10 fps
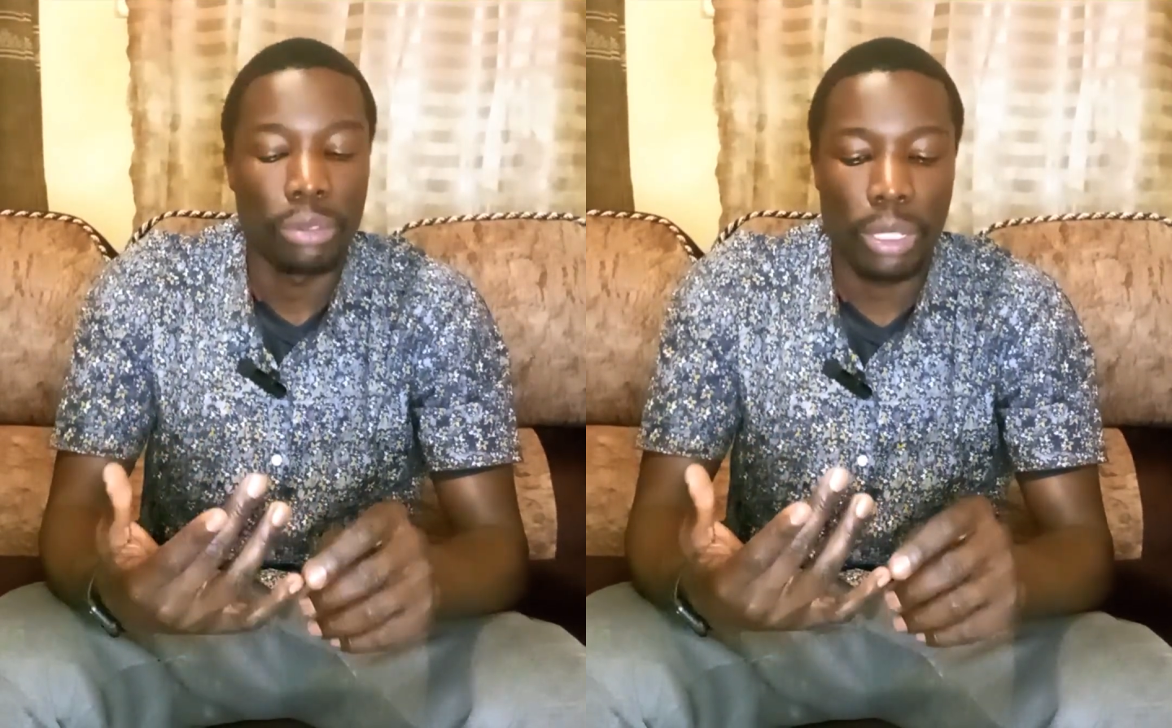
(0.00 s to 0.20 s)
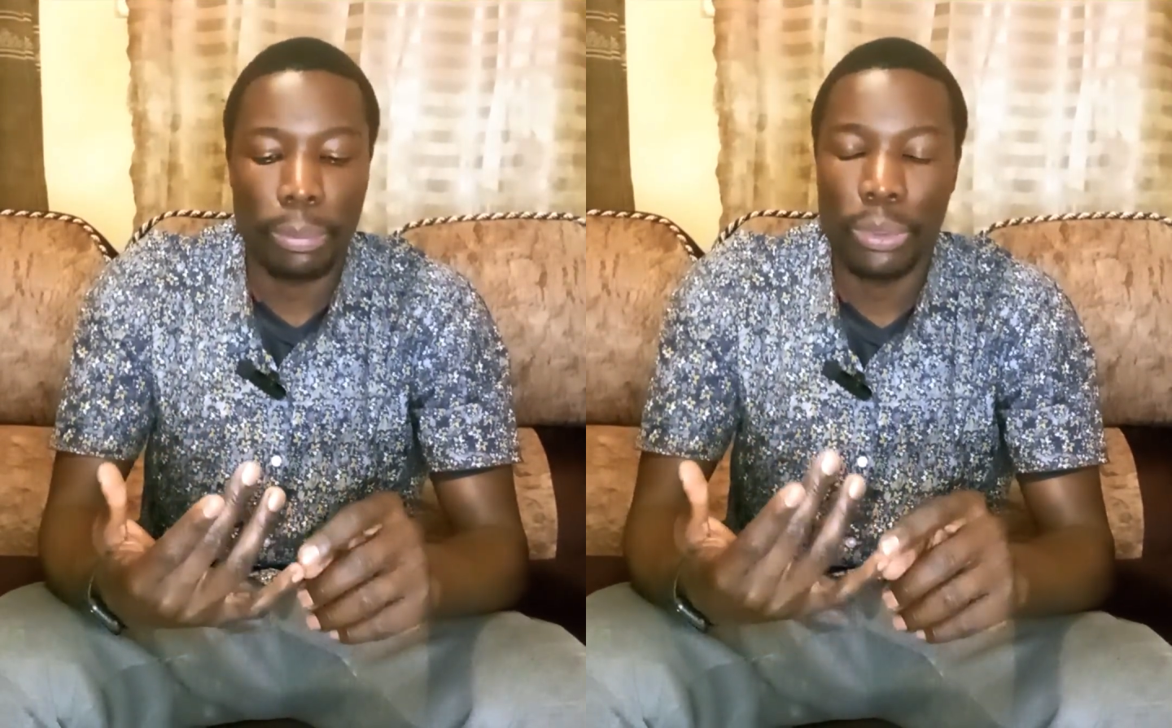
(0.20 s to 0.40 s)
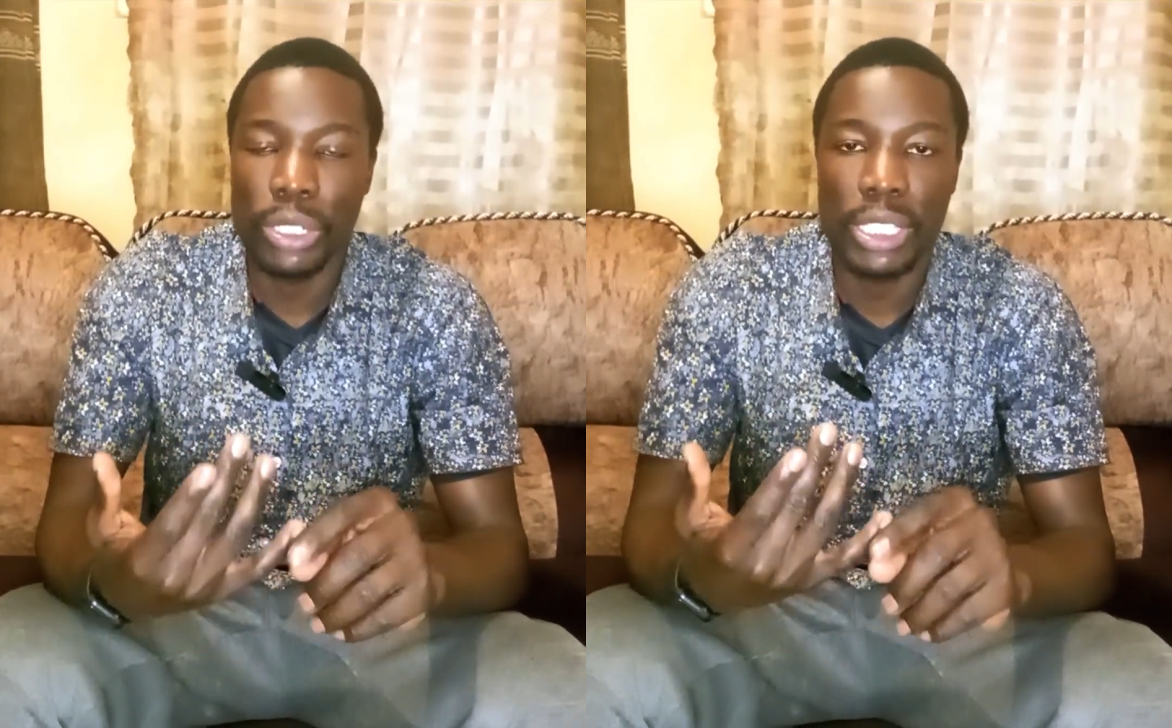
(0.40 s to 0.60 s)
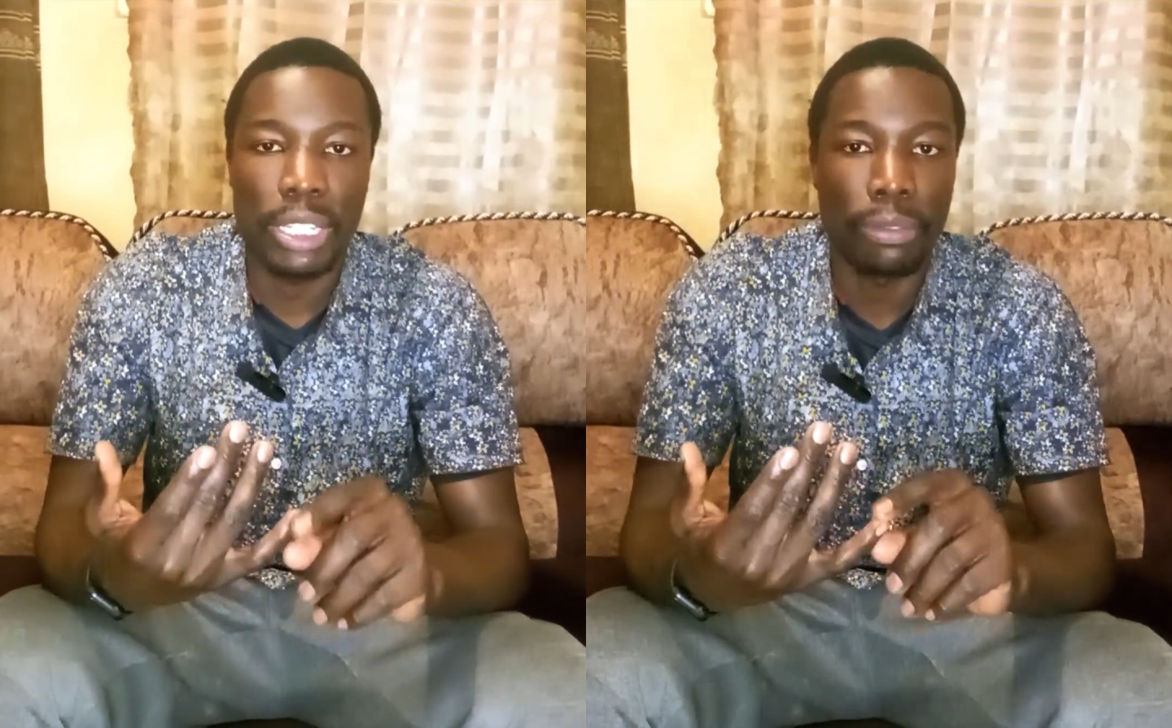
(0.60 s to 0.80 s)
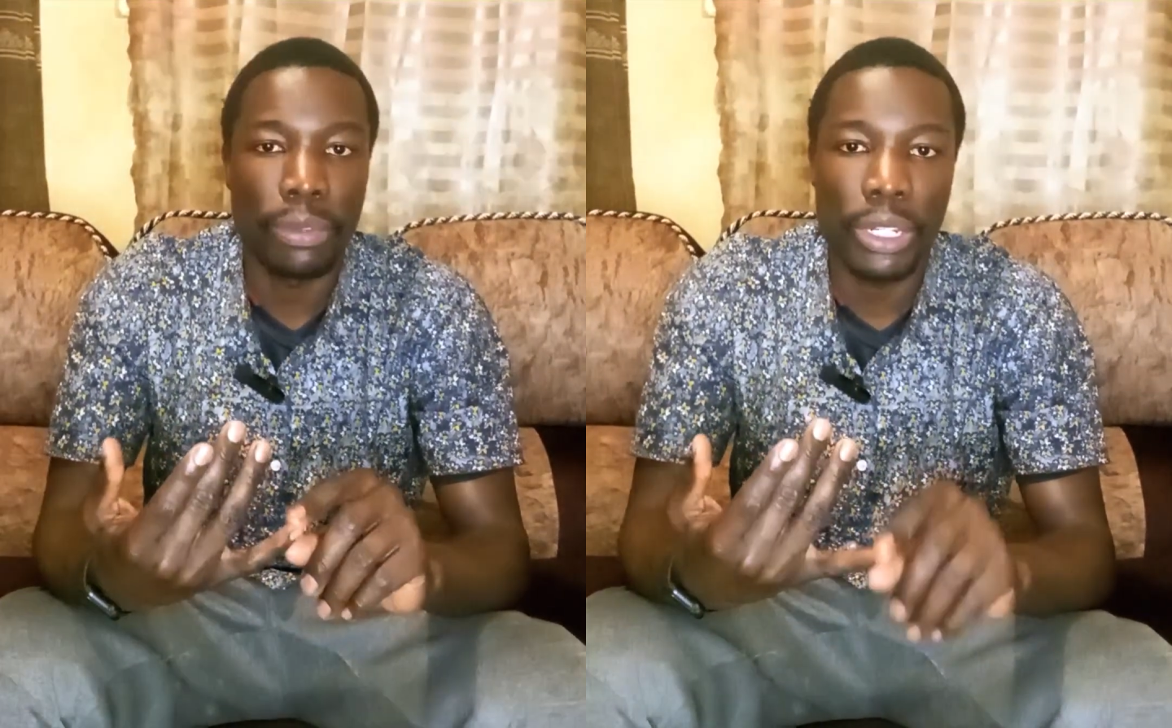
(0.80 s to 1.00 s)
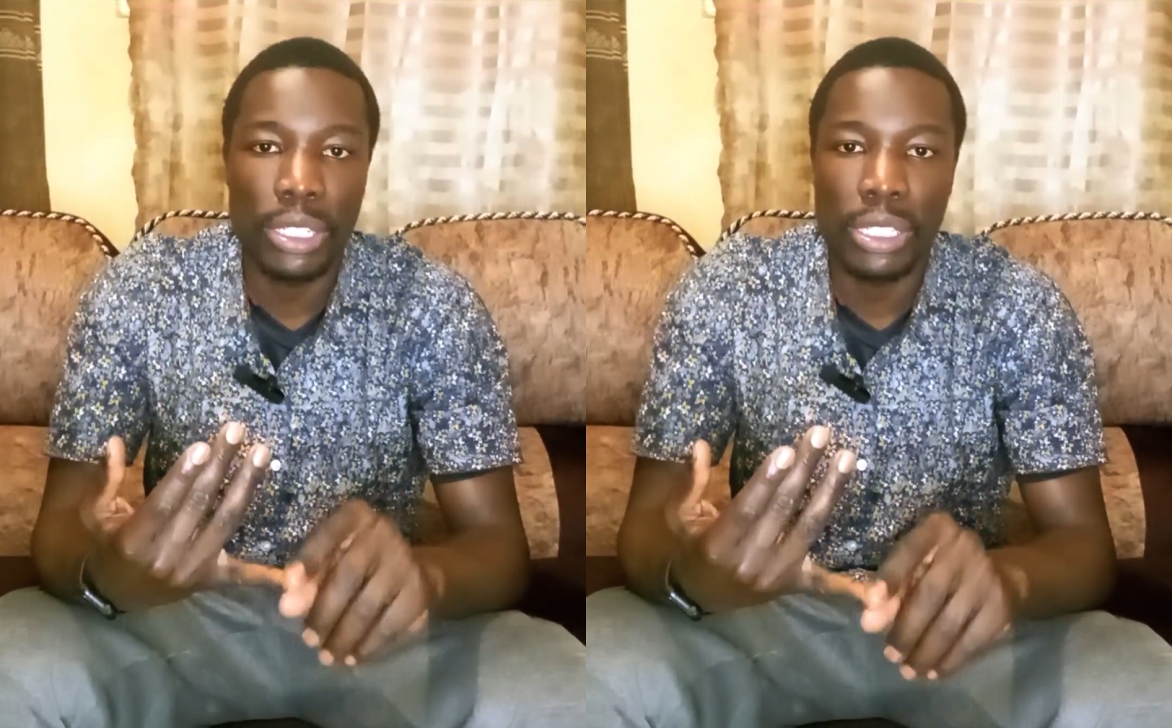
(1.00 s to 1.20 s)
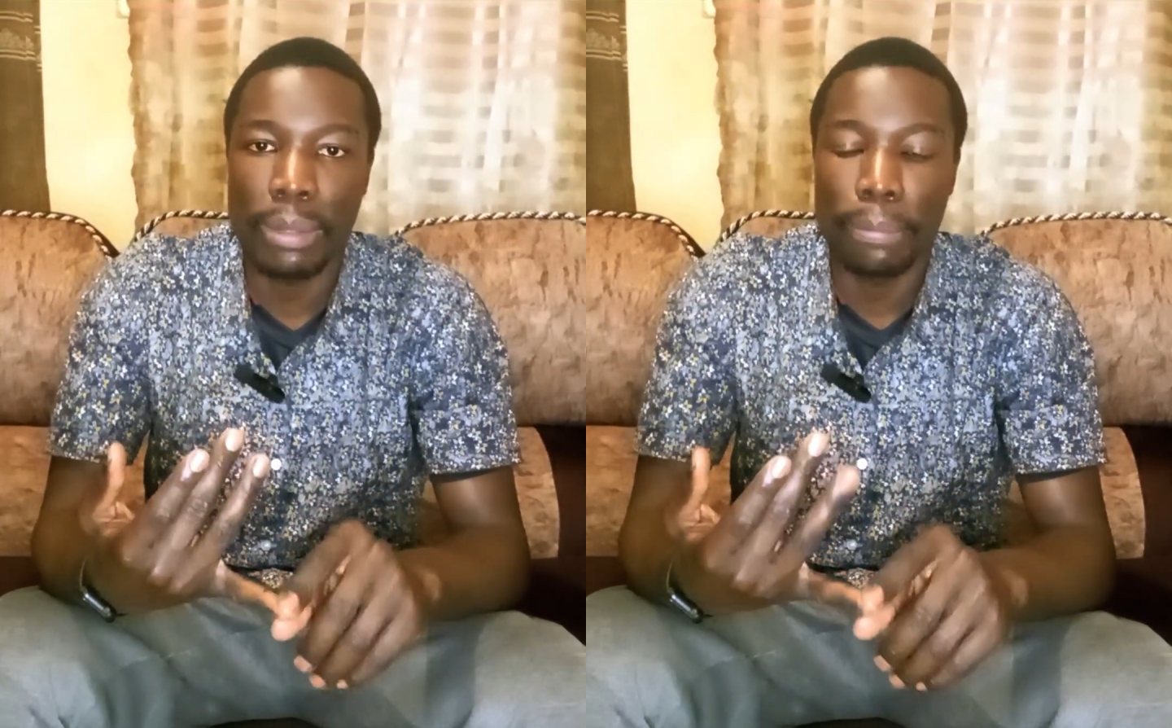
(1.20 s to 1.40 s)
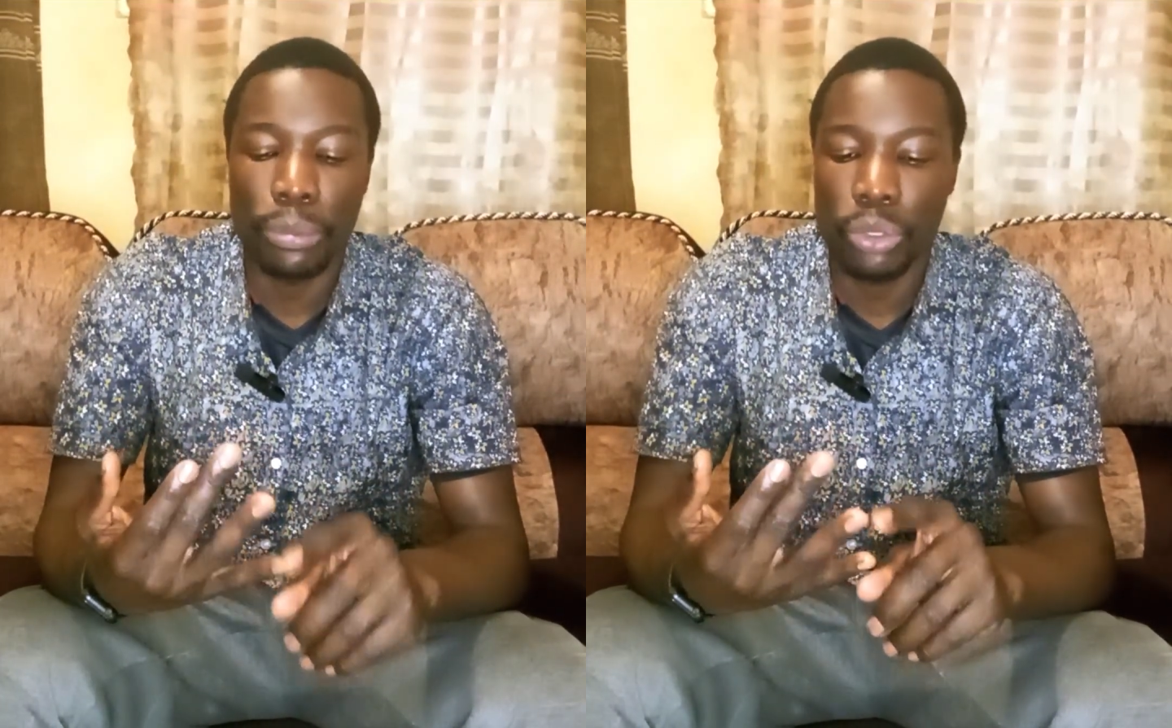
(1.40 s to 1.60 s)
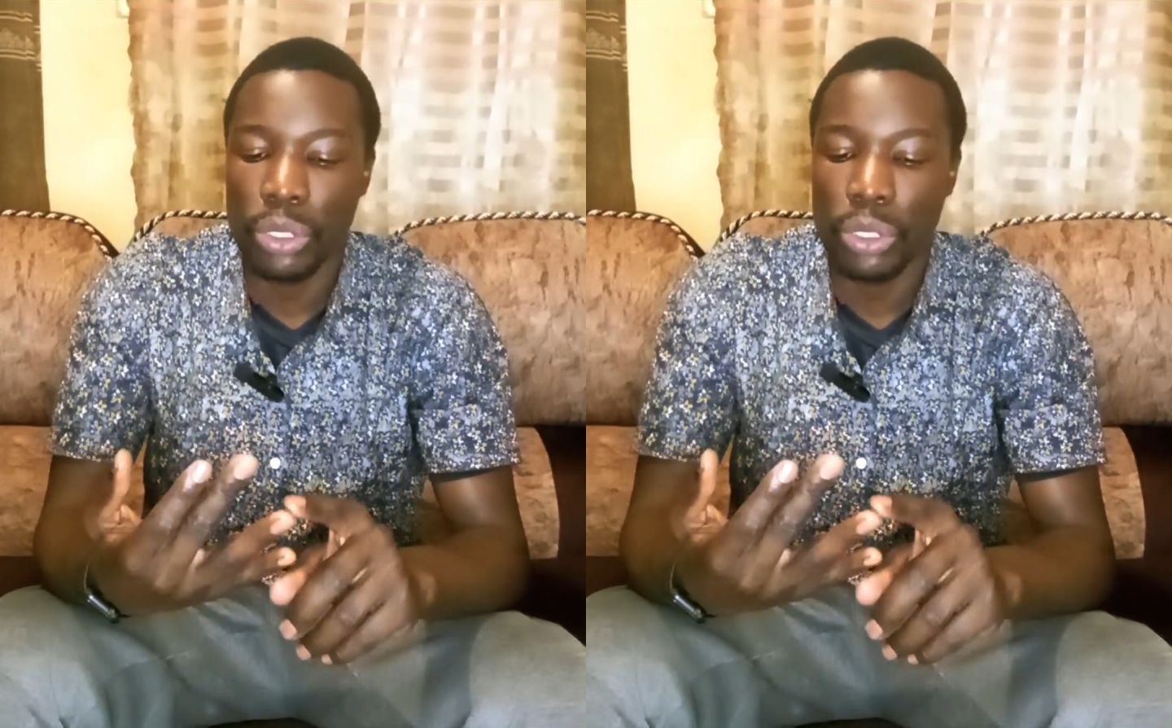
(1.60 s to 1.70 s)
The process is very simple,